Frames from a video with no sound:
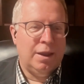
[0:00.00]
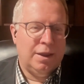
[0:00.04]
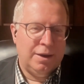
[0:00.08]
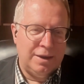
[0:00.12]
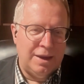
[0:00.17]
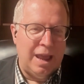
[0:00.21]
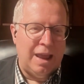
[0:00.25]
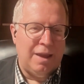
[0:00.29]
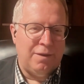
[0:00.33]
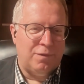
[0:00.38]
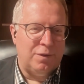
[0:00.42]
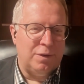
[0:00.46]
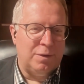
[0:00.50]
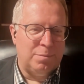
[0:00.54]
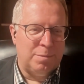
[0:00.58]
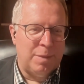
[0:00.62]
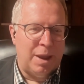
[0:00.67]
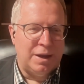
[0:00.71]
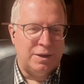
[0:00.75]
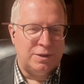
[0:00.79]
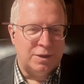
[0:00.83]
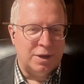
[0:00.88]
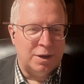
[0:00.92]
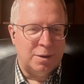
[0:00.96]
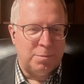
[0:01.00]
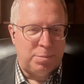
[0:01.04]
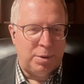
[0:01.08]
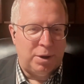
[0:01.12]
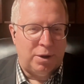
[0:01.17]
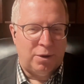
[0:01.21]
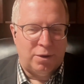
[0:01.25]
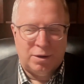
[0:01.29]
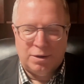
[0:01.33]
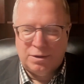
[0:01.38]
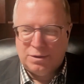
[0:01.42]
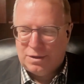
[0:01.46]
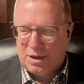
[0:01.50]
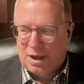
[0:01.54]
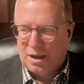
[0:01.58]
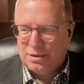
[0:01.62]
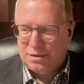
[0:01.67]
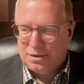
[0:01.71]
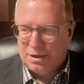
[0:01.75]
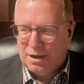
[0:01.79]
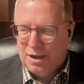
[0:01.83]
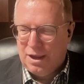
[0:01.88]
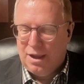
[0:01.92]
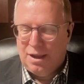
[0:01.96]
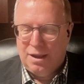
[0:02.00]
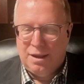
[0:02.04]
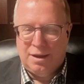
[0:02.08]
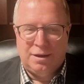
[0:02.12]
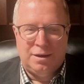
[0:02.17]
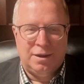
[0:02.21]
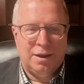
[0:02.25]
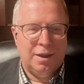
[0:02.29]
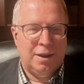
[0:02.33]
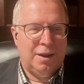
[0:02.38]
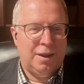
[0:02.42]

David makes an appearance as a kid,